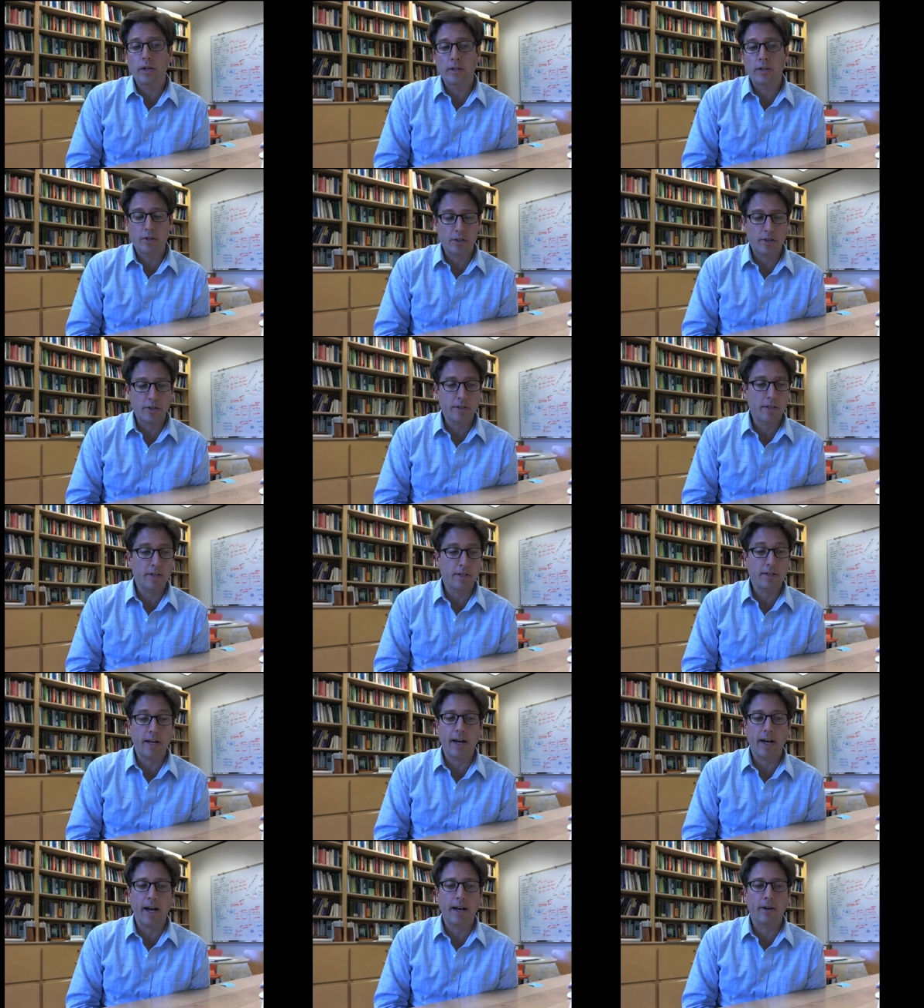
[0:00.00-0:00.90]
she says,
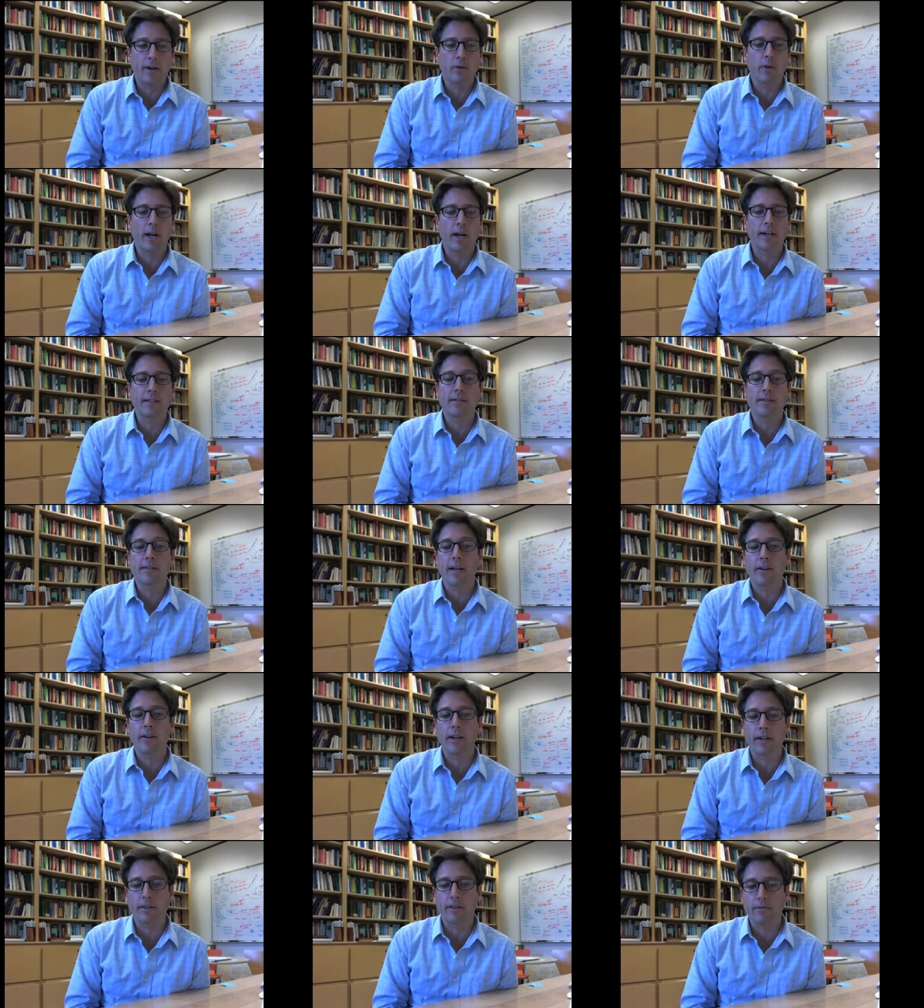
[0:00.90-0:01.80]
I don't like to
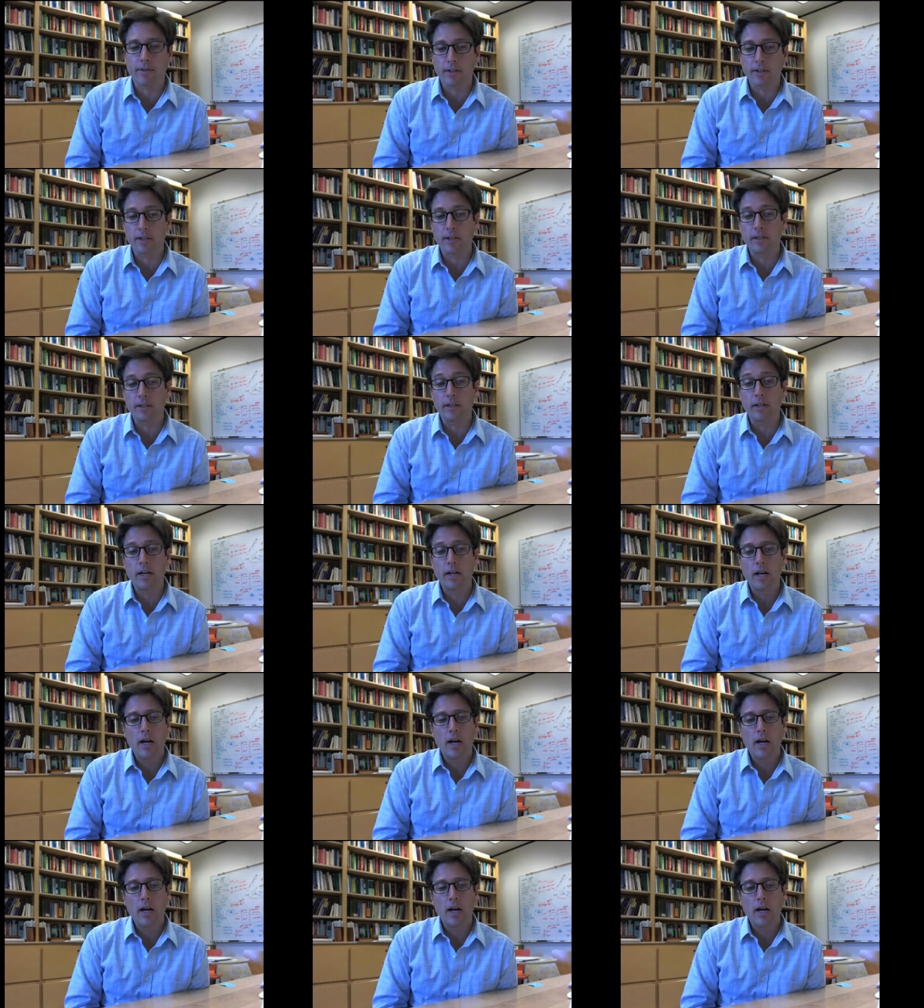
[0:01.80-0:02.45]
sound like a villain.